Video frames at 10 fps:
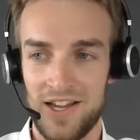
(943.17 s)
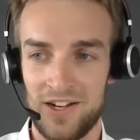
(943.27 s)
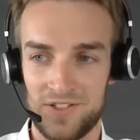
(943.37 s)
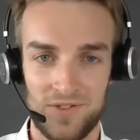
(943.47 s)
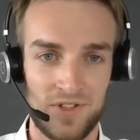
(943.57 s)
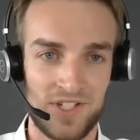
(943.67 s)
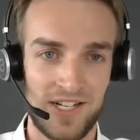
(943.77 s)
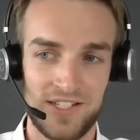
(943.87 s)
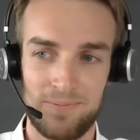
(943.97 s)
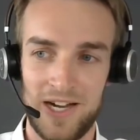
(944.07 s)
and also the
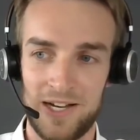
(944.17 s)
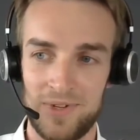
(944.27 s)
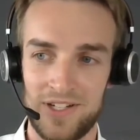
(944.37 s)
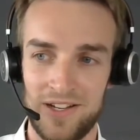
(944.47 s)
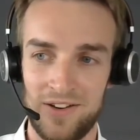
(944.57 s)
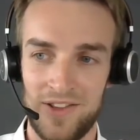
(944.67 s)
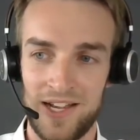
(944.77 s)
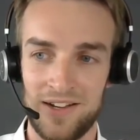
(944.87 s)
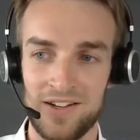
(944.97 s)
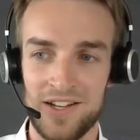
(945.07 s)
sales department, and
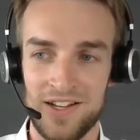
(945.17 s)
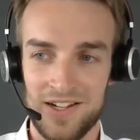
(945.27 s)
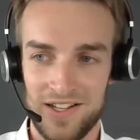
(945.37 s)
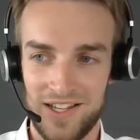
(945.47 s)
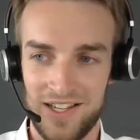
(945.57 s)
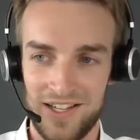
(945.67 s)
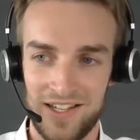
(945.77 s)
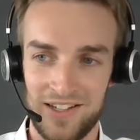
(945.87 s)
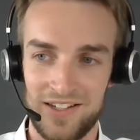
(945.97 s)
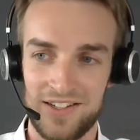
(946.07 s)
then
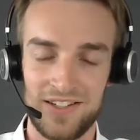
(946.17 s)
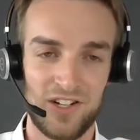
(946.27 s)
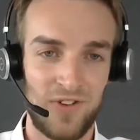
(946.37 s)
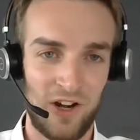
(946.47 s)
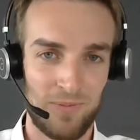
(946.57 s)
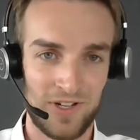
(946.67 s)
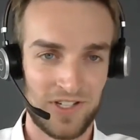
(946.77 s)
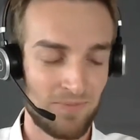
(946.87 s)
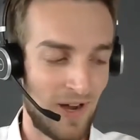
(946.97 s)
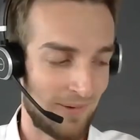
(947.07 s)
the development
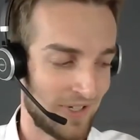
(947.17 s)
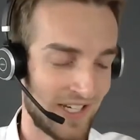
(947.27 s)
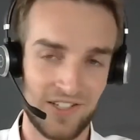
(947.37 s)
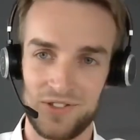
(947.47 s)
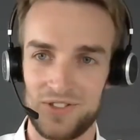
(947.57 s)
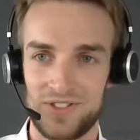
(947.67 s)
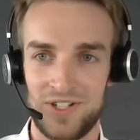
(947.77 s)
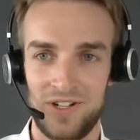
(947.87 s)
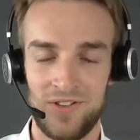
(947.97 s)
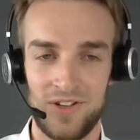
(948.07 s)
department can use
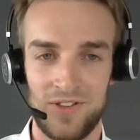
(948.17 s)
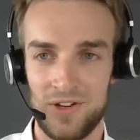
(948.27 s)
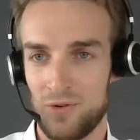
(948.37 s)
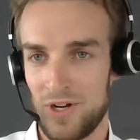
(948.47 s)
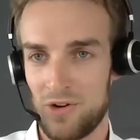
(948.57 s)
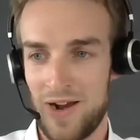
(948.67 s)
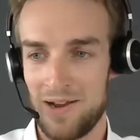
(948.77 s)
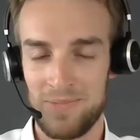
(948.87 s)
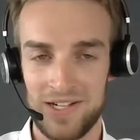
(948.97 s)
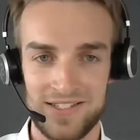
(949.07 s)
all the
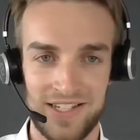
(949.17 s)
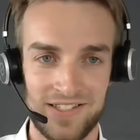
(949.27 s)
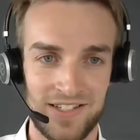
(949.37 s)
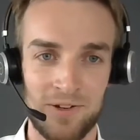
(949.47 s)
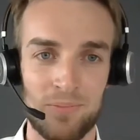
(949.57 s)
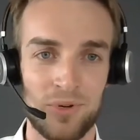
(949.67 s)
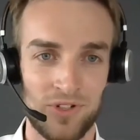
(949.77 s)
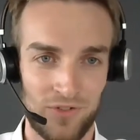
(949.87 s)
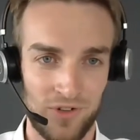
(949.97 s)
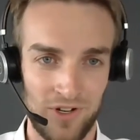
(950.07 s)
requirements as an
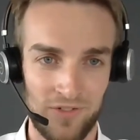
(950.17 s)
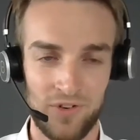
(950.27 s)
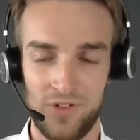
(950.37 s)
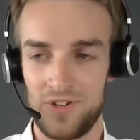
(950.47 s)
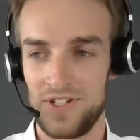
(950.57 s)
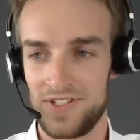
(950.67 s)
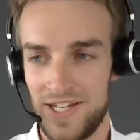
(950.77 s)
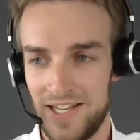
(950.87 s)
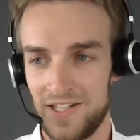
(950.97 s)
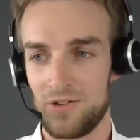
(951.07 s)
input for the
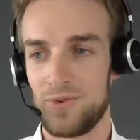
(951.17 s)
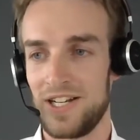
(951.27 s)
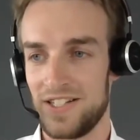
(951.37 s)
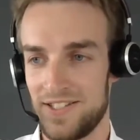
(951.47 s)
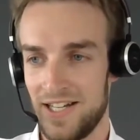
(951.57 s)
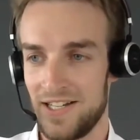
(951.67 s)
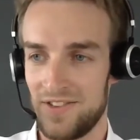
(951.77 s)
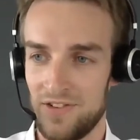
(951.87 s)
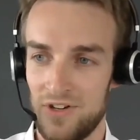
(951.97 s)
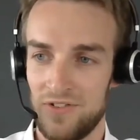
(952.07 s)
design and the redesign and
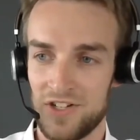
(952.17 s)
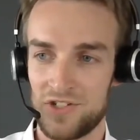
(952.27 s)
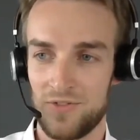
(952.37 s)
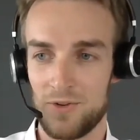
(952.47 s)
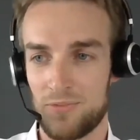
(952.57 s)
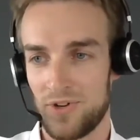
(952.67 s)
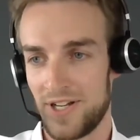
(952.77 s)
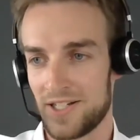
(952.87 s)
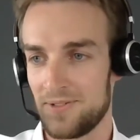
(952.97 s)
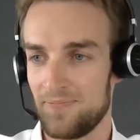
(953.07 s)
the evaluation of the product.